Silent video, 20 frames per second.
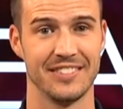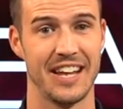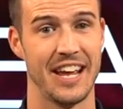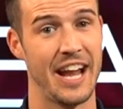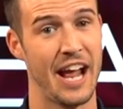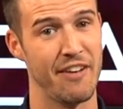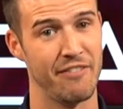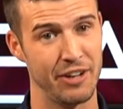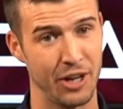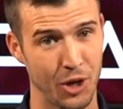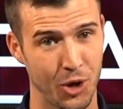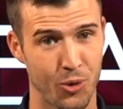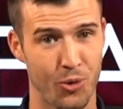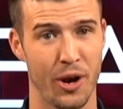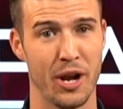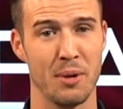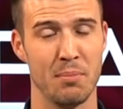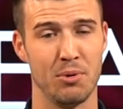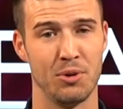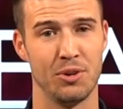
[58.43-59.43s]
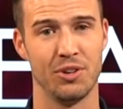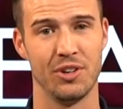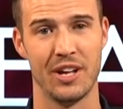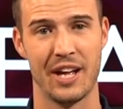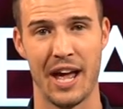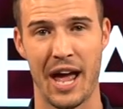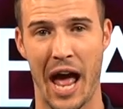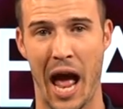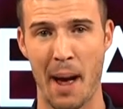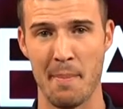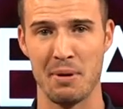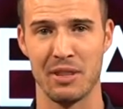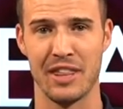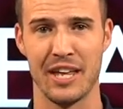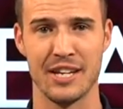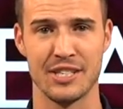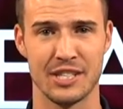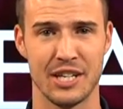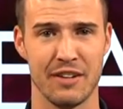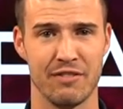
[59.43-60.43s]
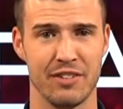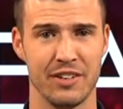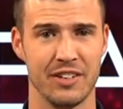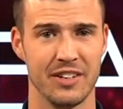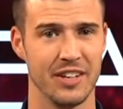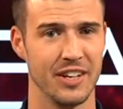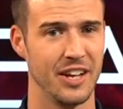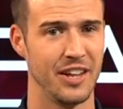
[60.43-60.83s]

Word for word: And have an incredible, happy Thanksgiving.